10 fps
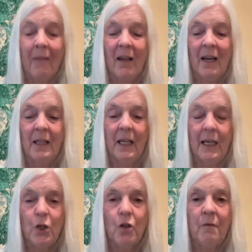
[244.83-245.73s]
And
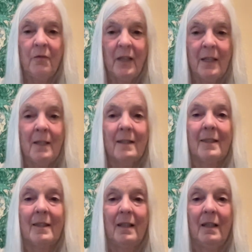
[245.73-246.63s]
each of
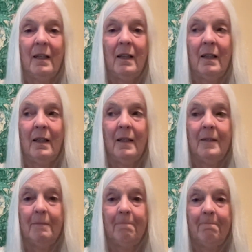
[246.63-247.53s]
these
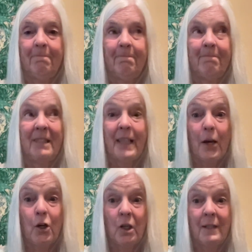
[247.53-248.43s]

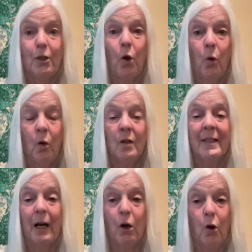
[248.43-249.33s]
sections holds
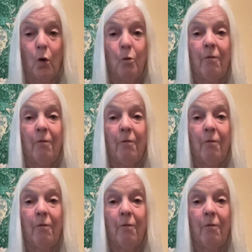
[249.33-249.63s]
our own